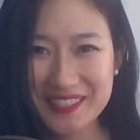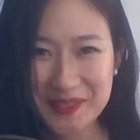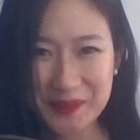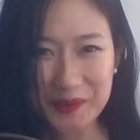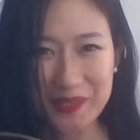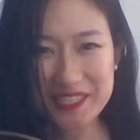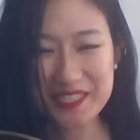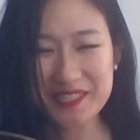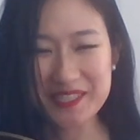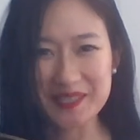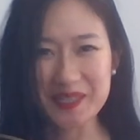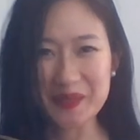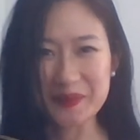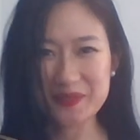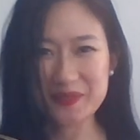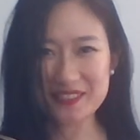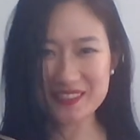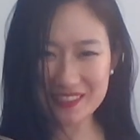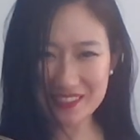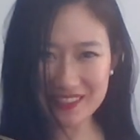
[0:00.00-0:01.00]

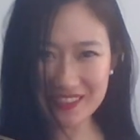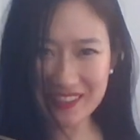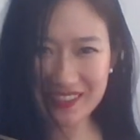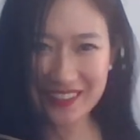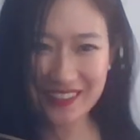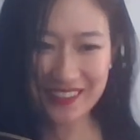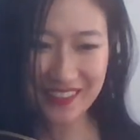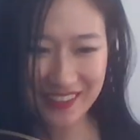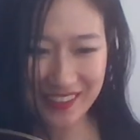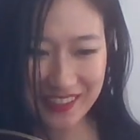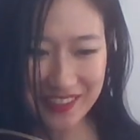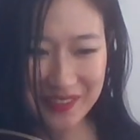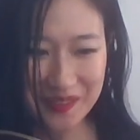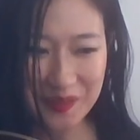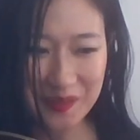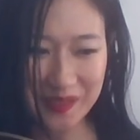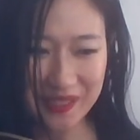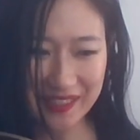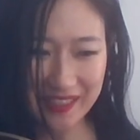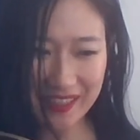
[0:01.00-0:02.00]
sweatshops in
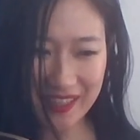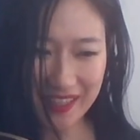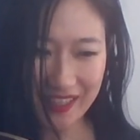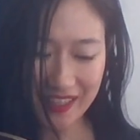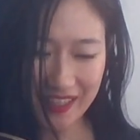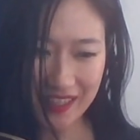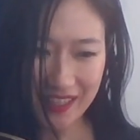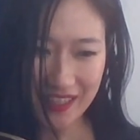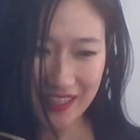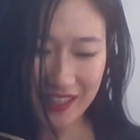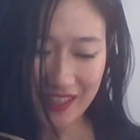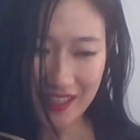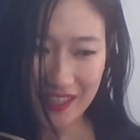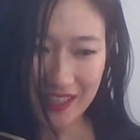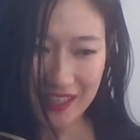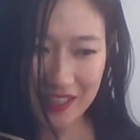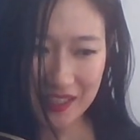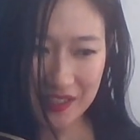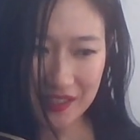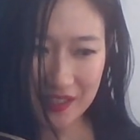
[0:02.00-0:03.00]
Italy,
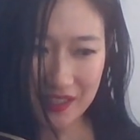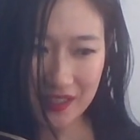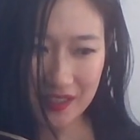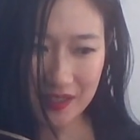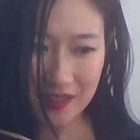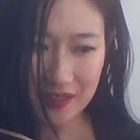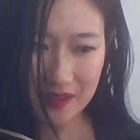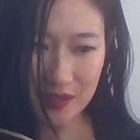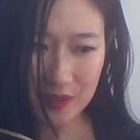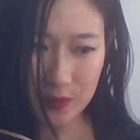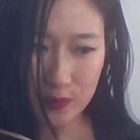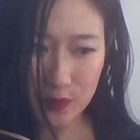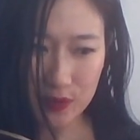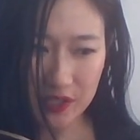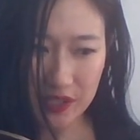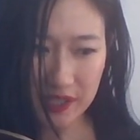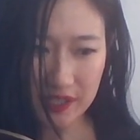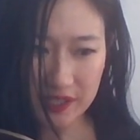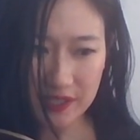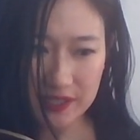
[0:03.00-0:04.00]
and the
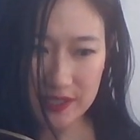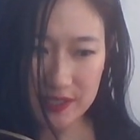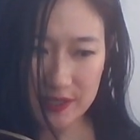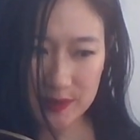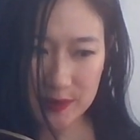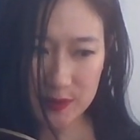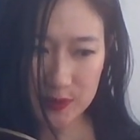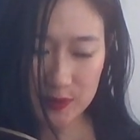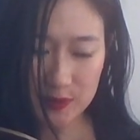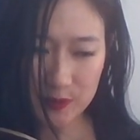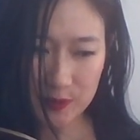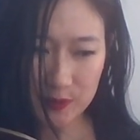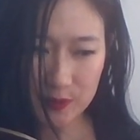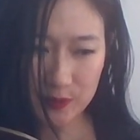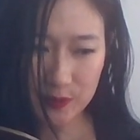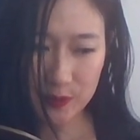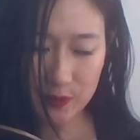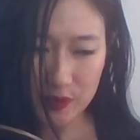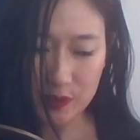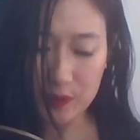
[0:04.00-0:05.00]
workers
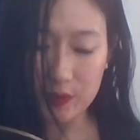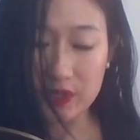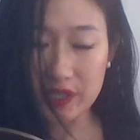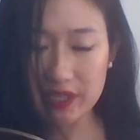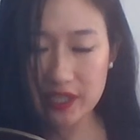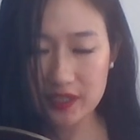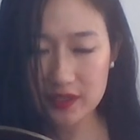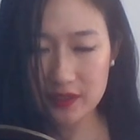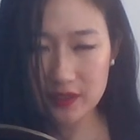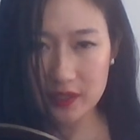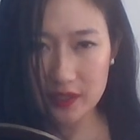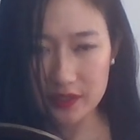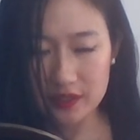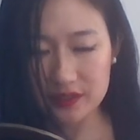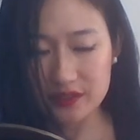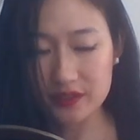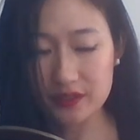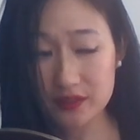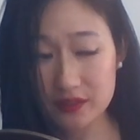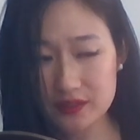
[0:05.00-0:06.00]
were working
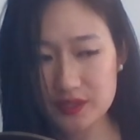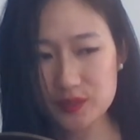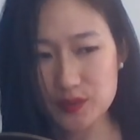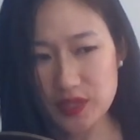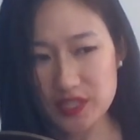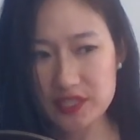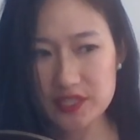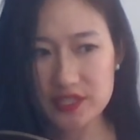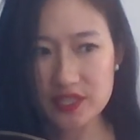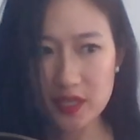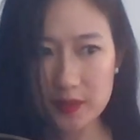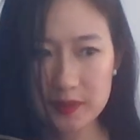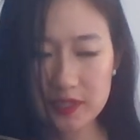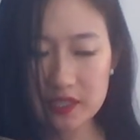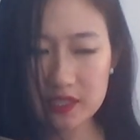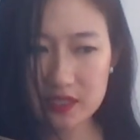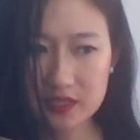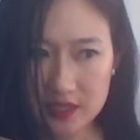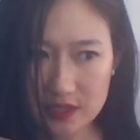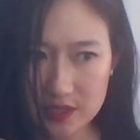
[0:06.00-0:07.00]
under
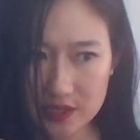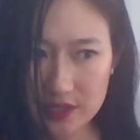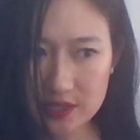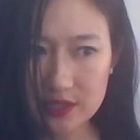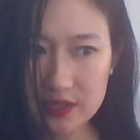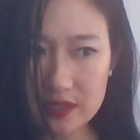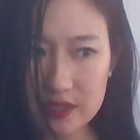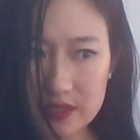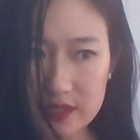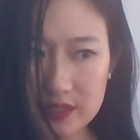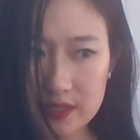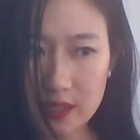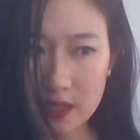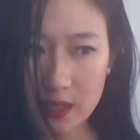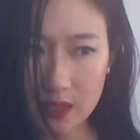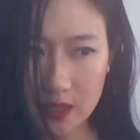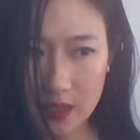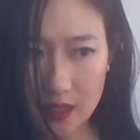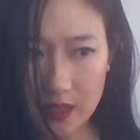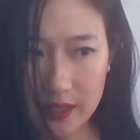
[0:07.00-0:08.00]
sweatshop conditions.
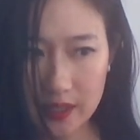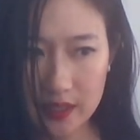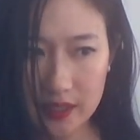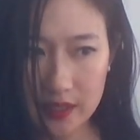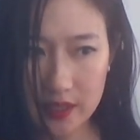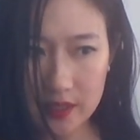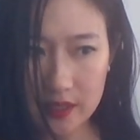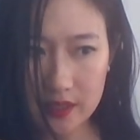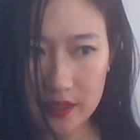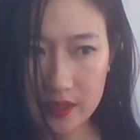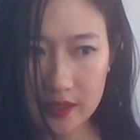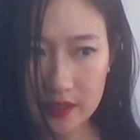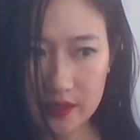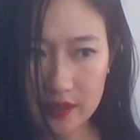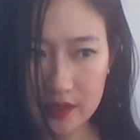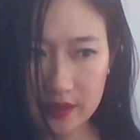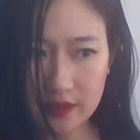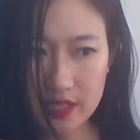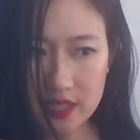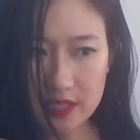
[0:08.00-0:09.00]

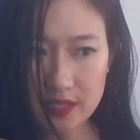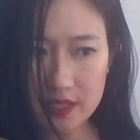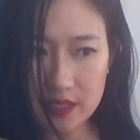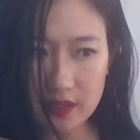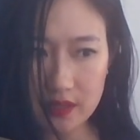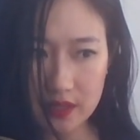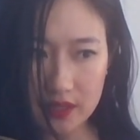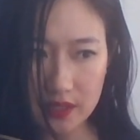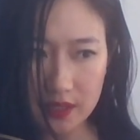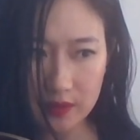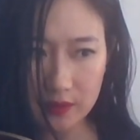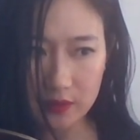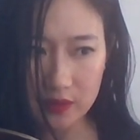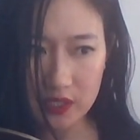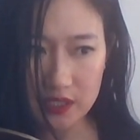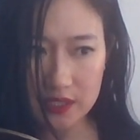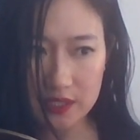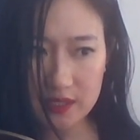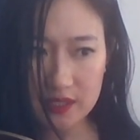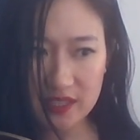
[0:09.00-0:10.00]
And the crazy thing
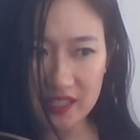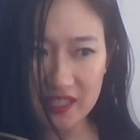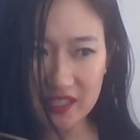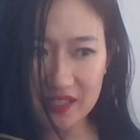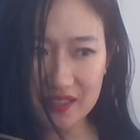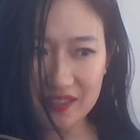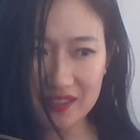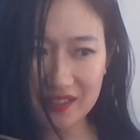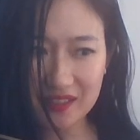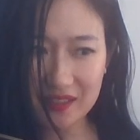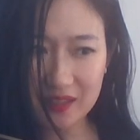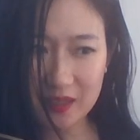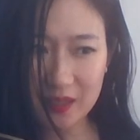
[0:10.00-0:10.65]
was that